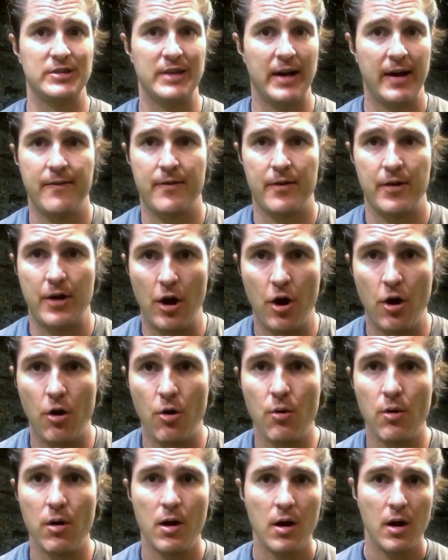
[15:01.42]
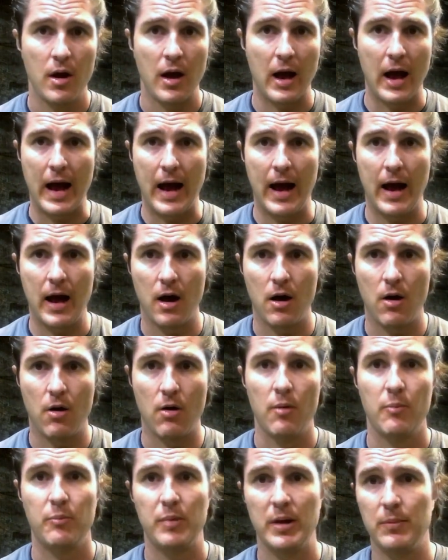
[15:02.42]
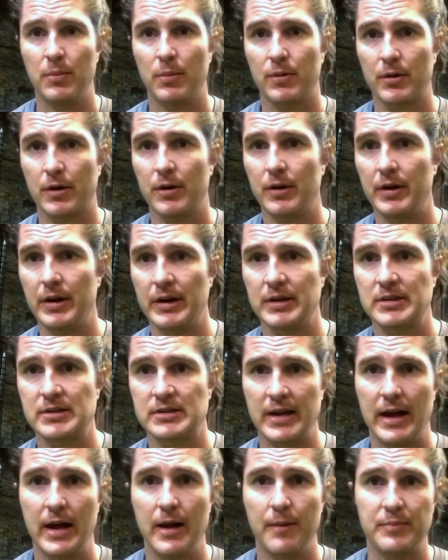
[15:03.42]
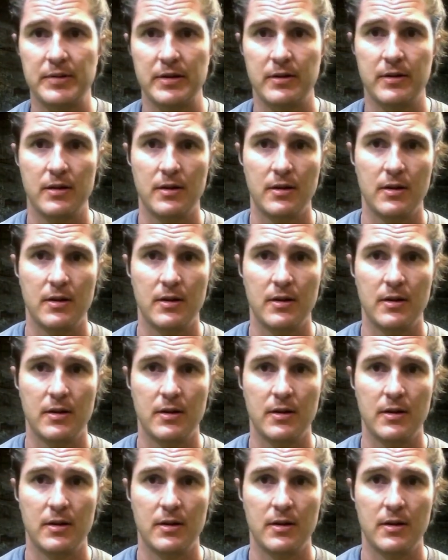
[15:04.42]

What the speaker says: never know how people are going to accept